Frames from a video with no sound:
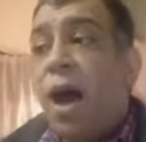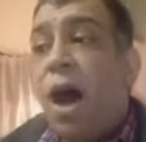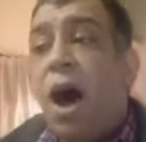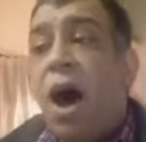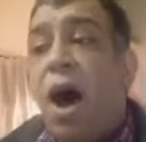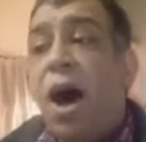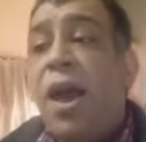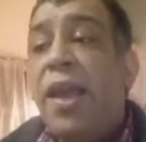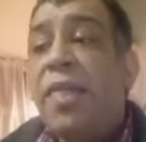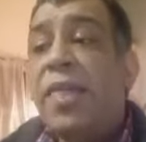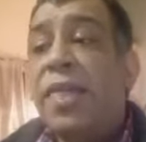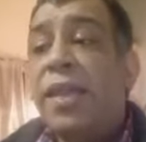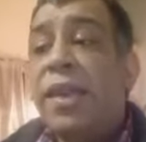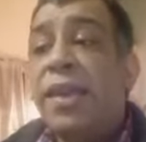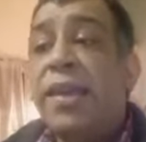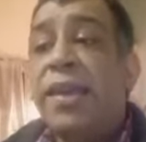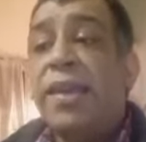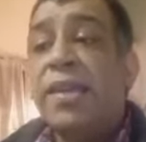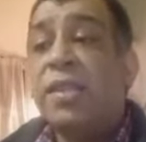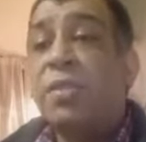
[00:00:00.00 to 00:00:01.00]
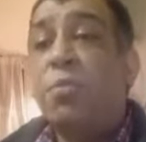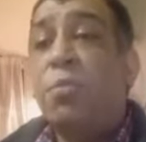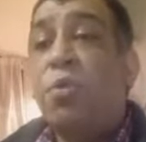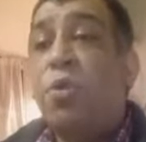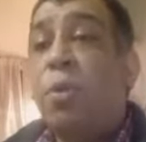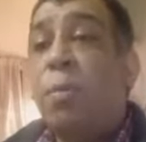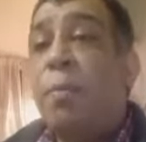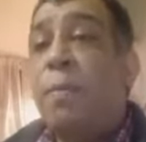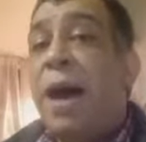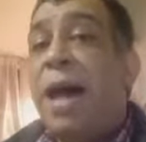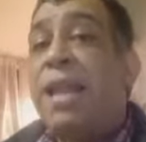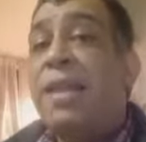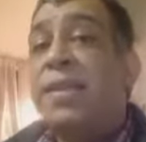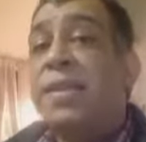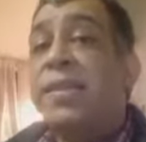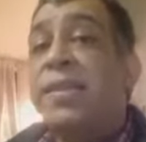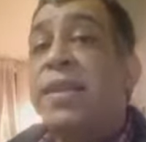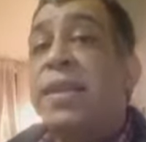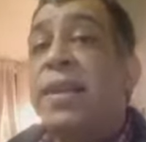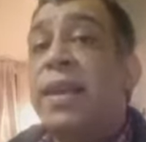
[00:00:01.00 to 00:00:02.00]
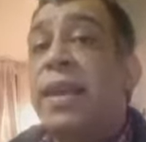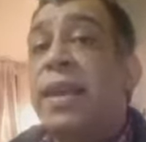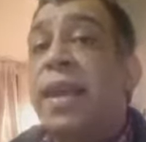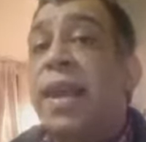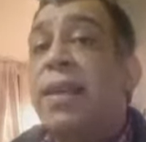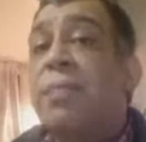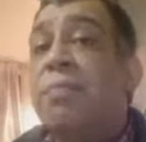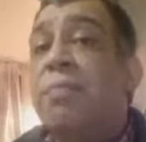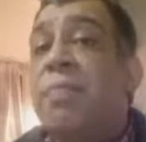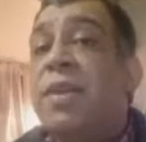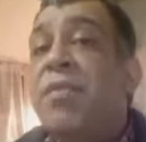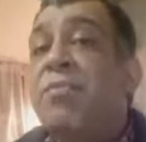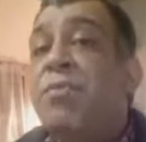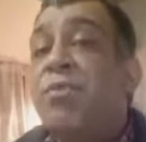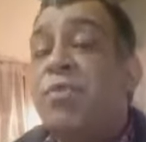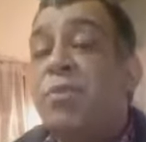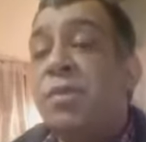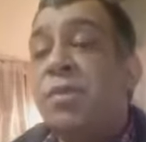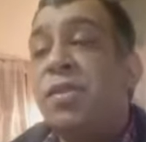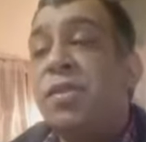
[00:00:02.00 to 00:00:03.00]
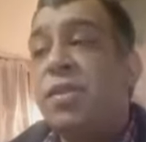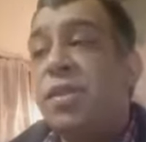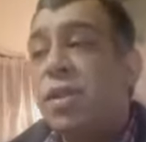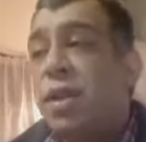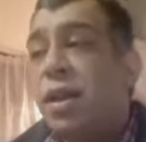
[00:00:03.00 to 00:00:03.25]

I think it's more balancing, again, minerals,